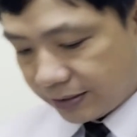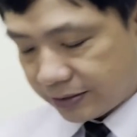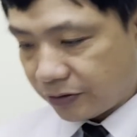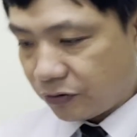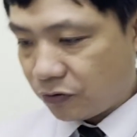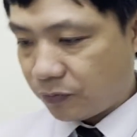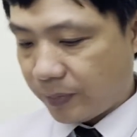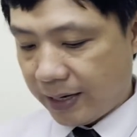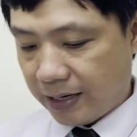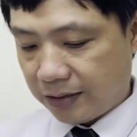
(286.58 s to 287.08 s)

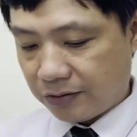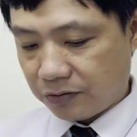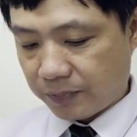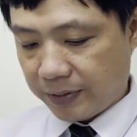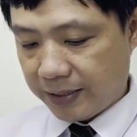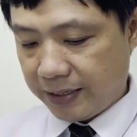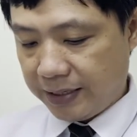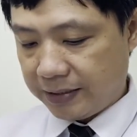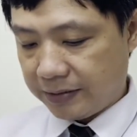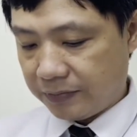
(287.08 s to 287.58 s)
open on
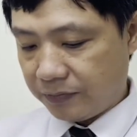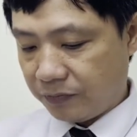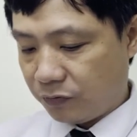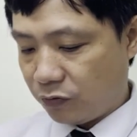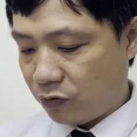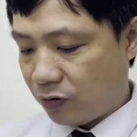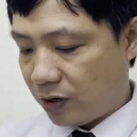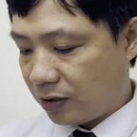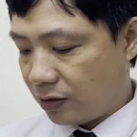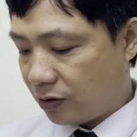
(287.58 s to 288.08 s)
page
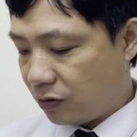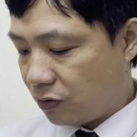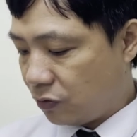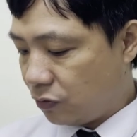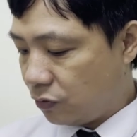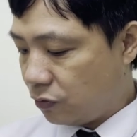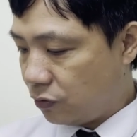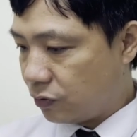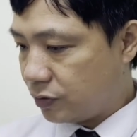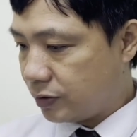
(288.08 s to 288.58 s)

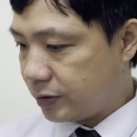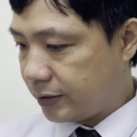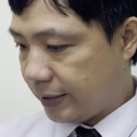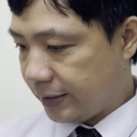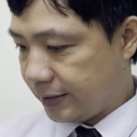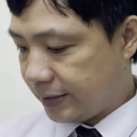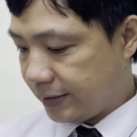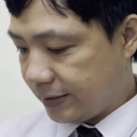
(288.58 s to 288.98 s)
106.